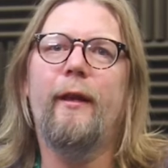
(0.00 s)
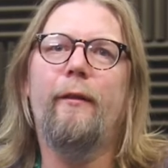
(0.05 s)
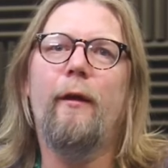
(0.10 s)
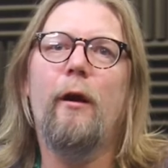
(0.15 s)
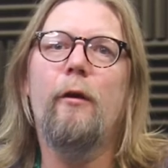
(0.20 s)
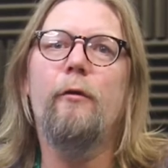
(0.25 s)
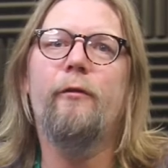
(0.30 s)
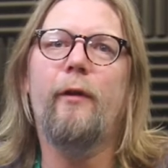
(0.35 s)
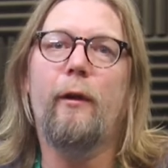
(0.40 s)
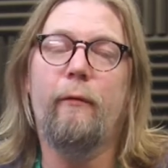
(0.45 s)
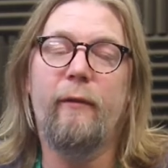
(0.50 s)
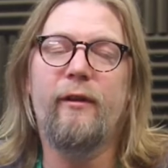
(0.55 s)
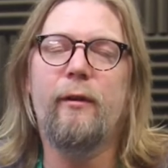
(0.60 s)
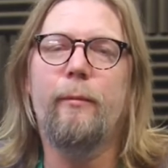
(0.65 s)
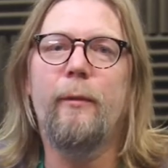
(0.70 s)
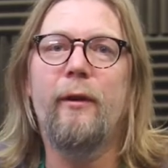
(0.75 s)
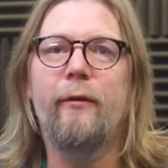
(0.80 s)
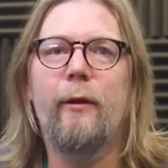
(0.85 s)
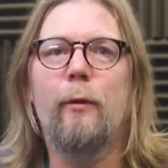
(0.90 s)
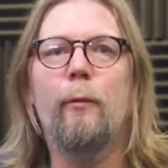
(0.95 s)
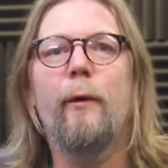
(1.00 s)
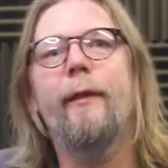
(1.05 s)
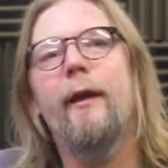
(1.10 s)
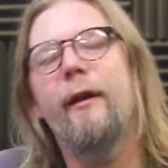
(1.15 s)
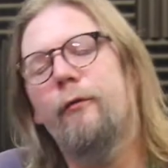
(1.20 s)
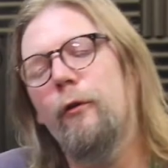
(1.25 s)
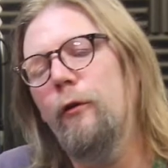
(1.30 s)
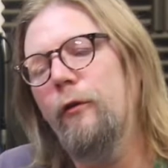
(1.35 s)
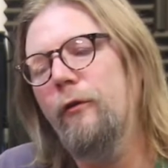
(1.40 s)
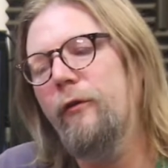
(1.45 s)
those that are into music, when they
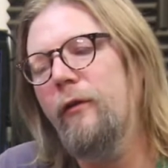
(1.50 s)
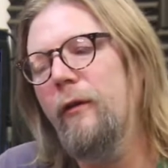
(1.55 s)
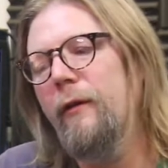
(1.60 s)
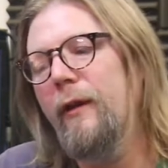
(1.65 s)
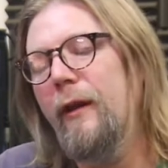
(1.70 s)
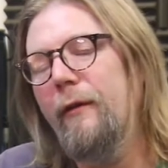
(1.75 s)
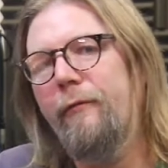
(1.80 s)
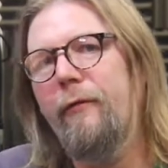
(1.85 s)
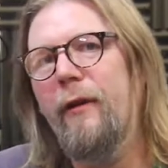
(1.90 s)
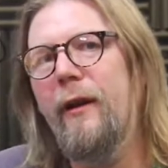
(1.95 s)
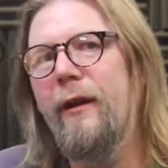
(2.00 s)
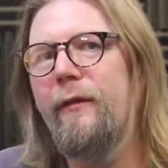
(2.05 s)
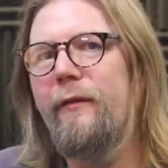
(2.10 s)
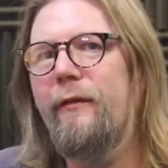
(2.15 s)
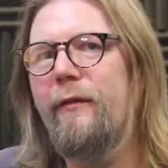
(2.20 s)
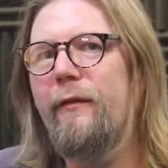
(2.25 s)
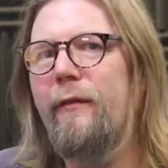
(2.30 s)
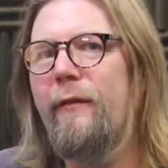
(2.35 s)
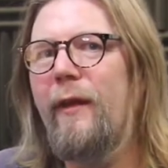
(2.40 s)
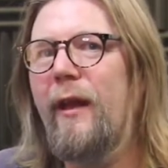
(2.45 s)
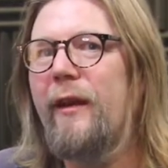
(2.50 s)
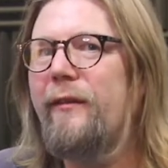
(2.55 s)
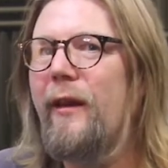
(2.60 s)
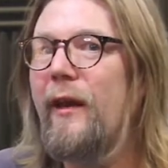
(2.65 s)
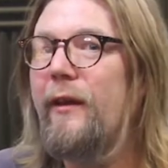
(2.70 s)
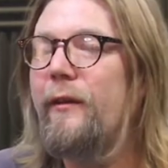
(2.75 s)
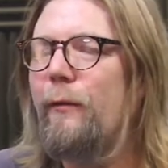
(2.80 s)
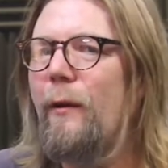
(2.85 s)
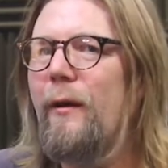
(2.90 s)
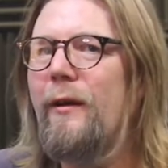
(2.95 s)
talk to their friends, they
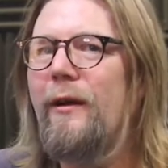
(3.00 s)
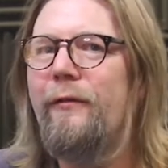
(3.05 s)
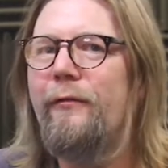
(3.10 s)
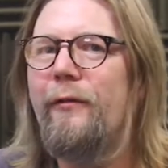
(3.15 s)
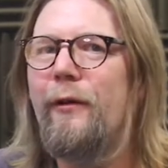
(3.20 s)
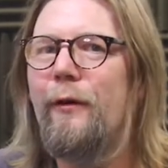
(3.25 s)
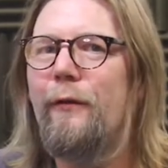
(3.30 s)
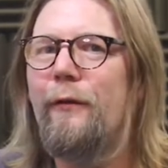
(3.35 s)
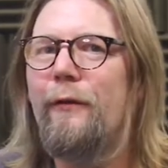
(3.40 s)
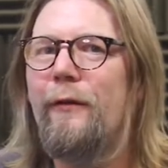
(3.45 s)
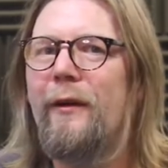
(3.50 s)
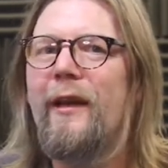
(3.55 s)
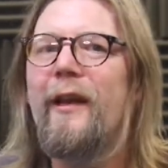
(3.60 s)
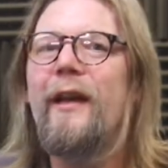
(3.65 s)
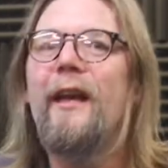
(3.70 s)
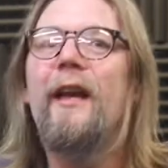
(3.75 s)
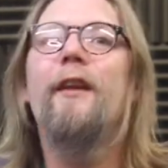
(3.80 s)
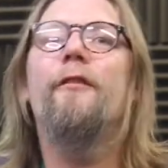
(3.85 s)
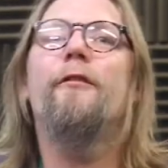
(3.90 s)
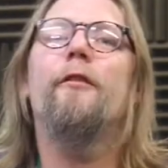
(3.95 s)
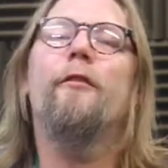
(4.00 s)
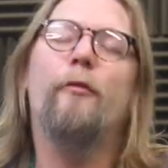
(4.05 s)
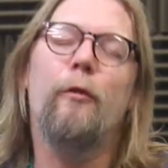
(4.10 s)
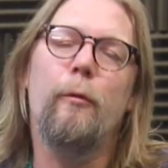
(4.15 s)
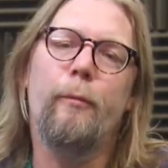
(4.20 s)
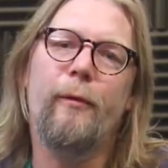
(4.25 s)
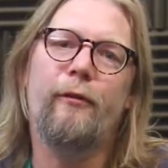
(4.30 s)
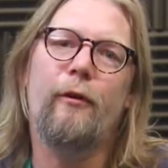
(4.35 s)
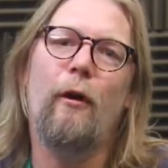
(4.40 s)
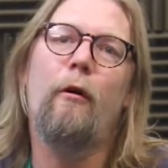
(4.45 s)
tend to only feel it's a
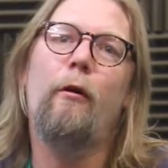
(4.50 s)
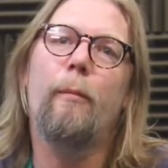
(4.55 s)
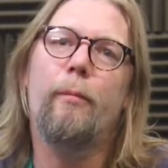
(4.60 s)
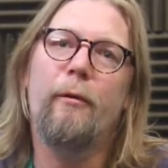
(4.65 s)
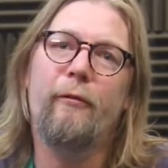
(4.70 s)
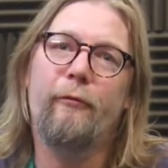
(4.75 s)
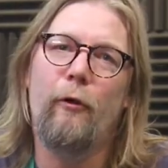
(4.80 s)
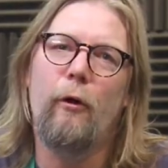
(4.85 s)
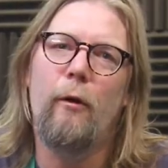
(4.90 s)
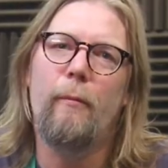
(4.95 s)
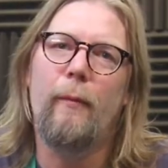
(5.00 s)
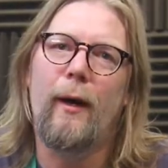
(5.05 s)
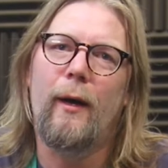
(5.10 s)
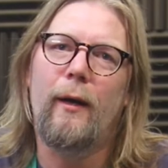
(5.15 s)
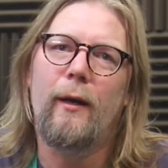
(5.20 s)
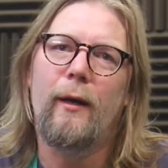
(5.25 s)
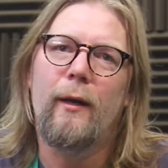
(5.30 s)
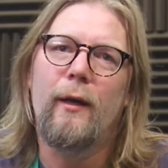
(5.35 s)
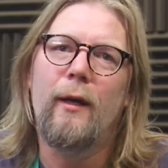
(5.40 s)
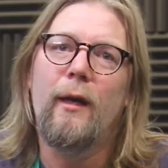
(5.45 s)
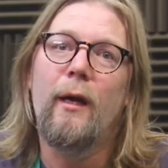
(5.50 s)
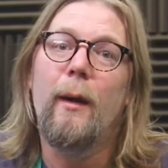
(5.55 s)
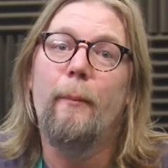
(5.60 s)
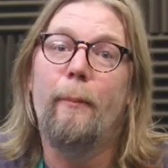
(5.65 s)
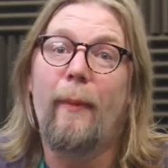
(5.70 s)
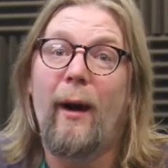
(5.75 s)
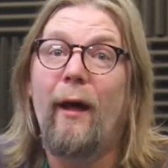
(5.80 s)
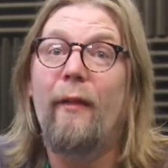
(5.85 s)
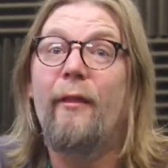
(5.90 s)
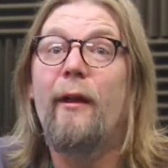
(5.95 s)
superstar or a performer.
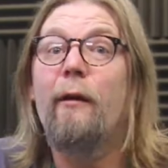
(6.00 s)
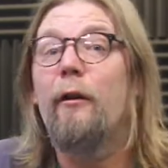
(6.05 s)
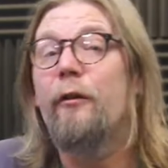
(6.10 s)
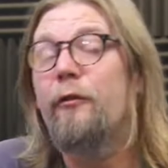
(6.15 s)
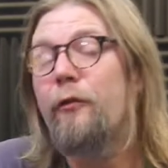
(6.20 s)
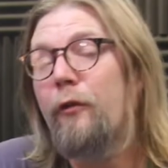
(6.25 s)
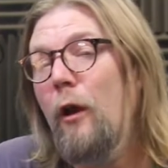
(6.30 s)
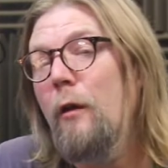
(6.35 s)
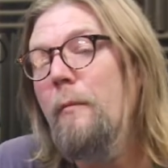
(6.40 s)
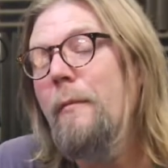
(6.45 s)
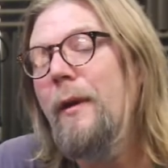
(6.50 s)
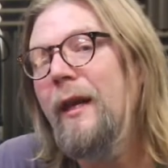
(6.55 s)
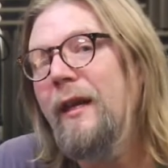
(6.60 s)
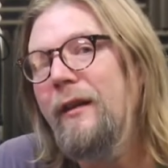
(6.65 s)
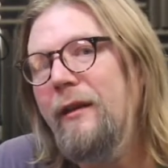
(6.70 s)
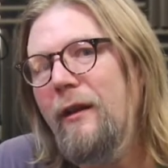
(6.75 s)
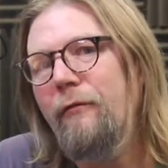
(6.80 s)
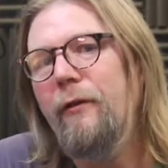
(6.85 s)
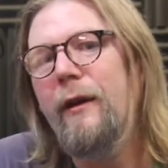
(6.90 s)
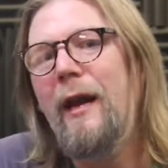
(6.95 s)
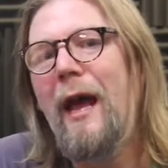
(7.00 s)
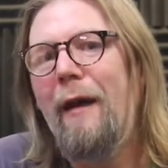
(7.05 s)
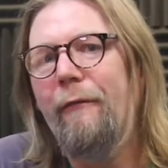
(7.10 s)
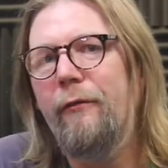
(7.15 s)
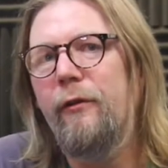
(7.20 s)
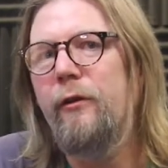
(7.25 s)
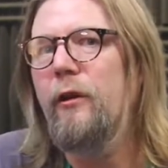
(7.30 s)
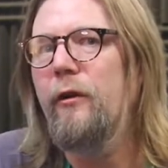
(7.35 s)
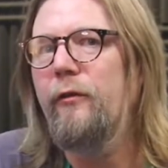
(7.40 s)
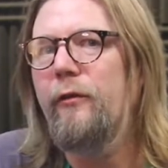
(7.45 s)
But there are so many different
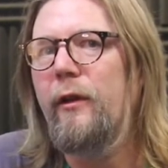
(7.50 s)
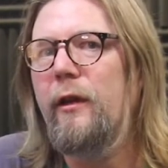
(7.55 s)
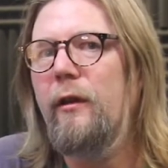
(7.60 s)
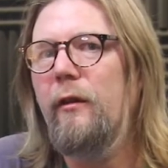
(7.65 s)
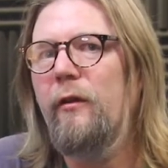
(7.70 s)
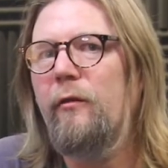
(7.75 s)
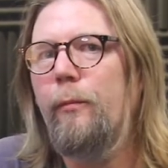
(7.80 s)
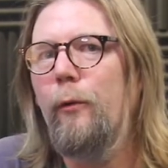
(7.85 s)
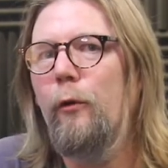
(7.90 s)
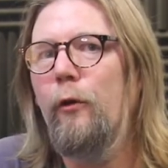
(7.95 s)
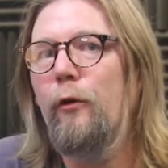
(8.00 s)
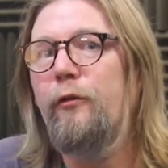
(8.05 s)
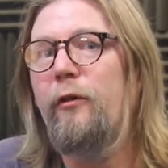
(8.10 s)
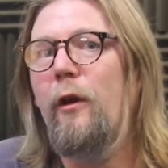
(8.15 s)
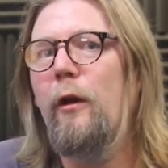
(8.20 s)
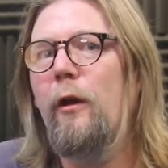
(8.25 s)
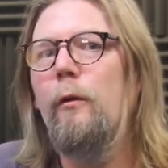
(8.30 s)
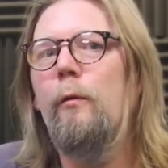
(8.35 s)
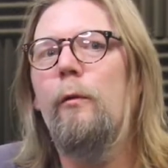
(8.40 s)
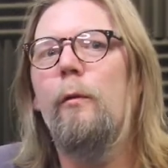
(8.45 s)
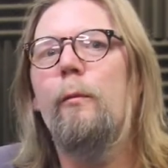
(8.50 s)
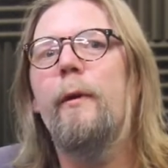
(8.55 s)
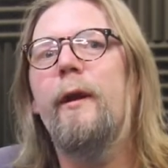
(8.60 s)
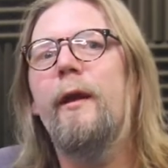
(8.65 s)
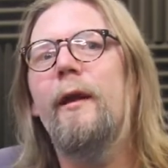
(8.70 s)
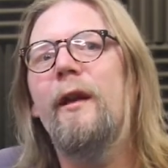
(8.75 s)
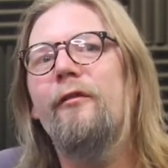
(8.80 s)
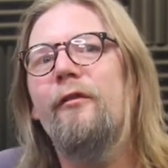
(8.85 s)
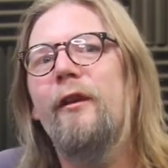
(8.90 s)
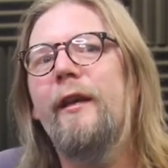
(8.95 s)
avenues that you can explore. So we
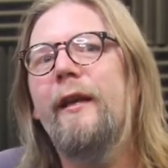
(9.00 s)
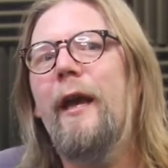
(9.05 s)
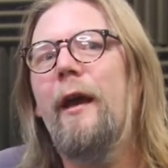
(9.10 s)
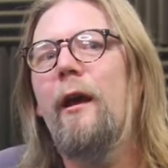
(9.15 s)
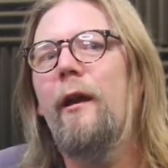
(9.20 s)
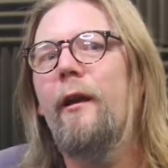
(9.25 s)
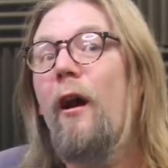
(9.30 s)
initially get an